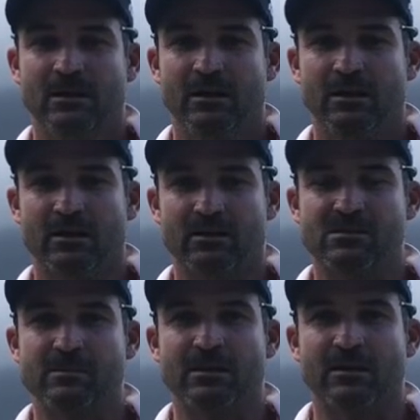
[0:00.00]
Yeah,
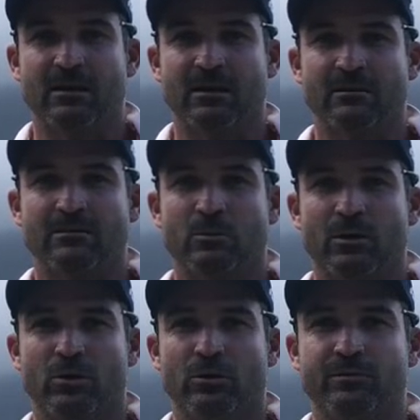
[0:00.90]
it's been quite
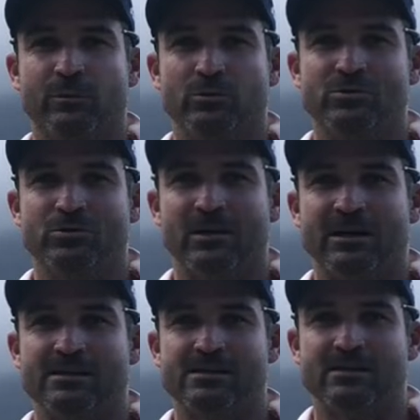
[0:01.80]
a hard for 2
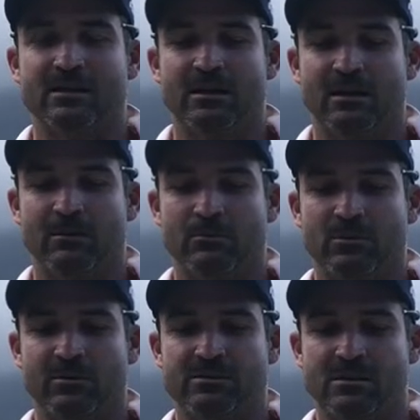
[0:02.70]
days
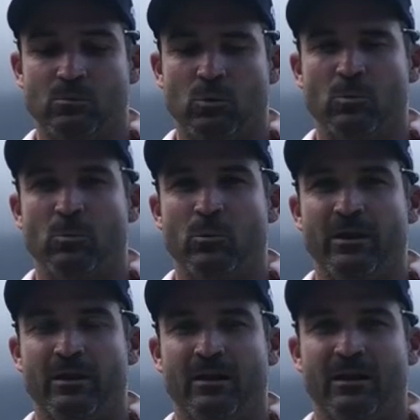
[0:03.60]
with some warm
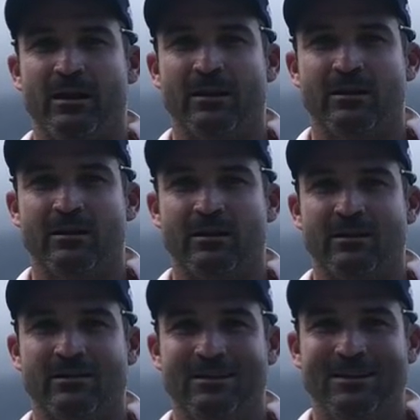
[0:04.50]
weather and
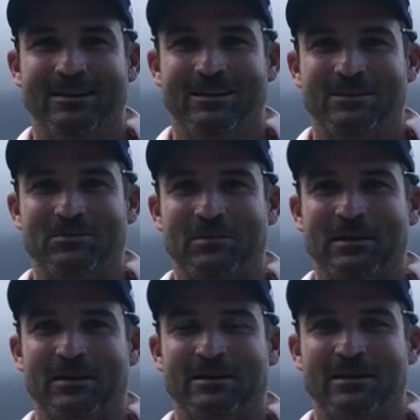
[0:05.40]

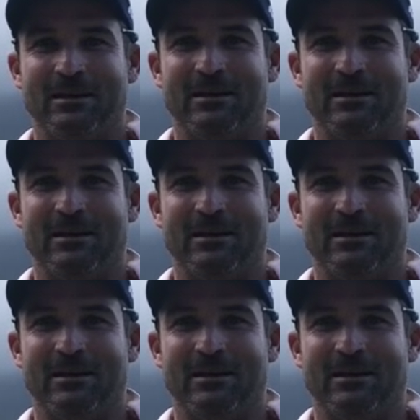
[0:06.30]
different